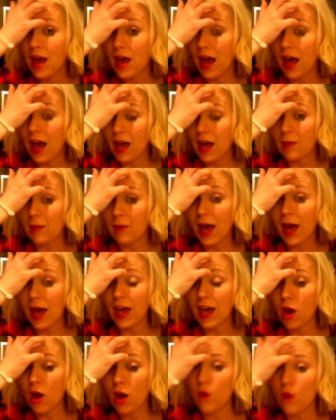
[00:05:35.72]

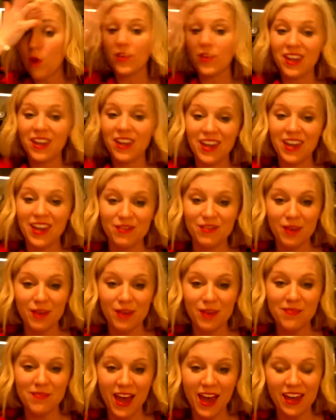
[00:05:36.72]
I only give
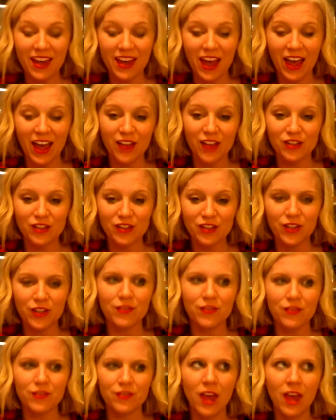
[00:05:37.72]
them that calendar.
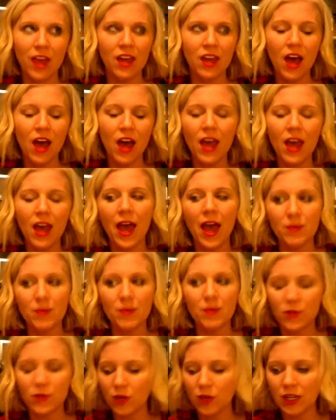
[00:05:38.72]
If they're like, I
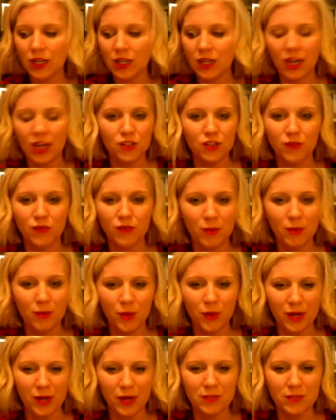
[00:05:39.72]
absolutely cannot do
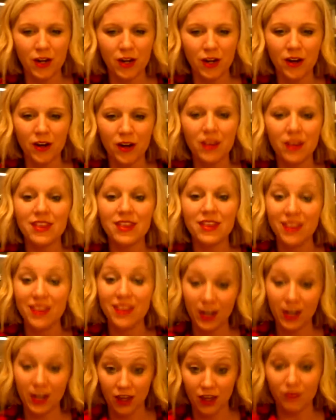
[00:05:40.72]
February, I'm sorry,
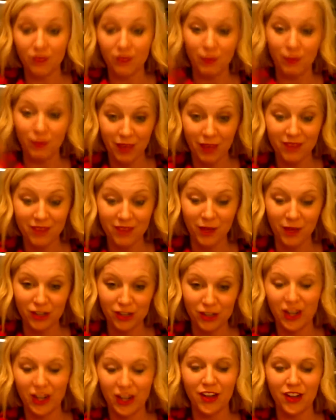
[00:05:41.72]
then I give them my
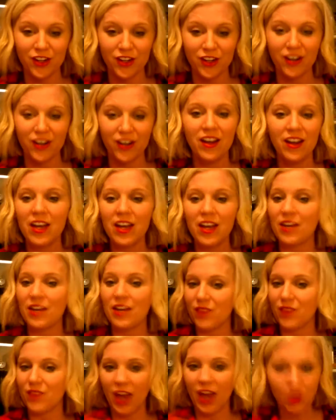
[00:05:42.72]
March calendar.
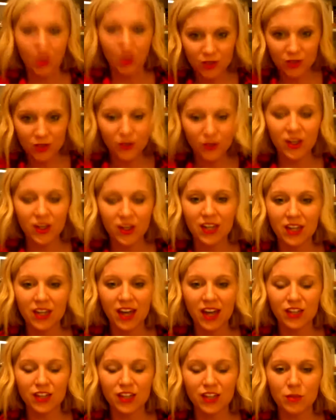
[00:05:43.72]
If they absolutely
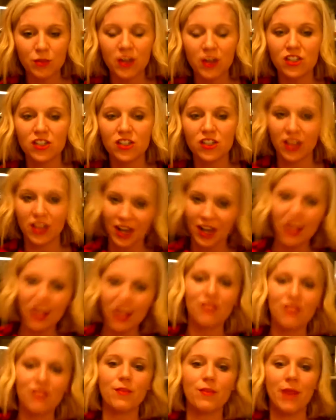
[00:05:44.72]
cannot do March, then I
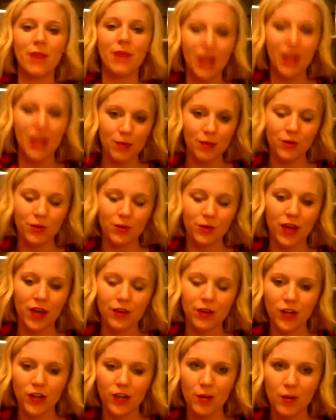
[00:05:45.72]
give them my April calendar.